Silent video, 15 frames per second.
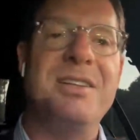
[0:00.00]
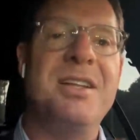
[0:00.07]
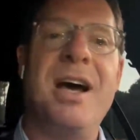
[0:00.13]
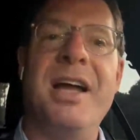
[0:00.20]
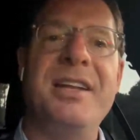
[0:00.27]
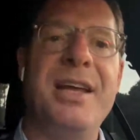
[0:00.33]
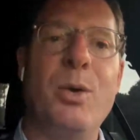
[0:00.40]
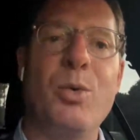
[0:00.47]

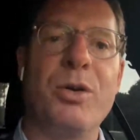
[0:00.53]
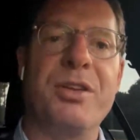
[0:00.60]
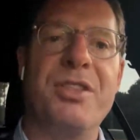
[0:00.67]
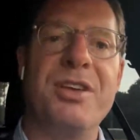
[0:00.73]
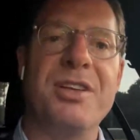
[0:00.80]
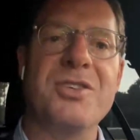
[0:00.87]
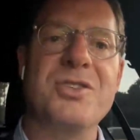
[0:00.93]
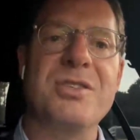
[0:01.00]
non-network
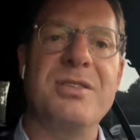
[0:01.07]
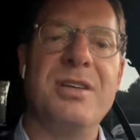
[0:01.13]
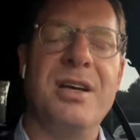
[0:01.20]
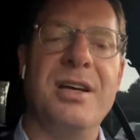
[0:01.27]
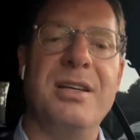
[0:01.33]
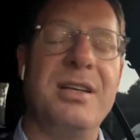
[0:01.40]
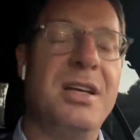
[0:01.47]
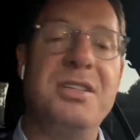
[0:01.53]
things
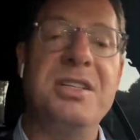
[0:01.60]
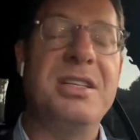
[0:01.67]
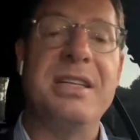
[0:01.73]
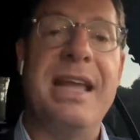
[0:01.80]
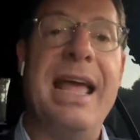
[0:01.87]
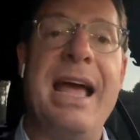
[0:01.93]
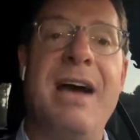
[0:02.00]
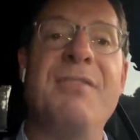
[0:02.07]

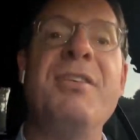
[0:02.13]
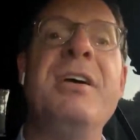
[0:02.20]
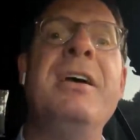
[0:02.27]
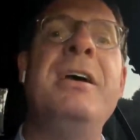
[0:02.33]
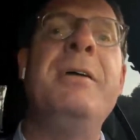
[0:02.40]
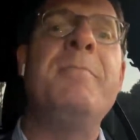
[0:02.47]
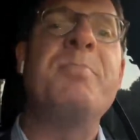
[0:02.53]
didn't have.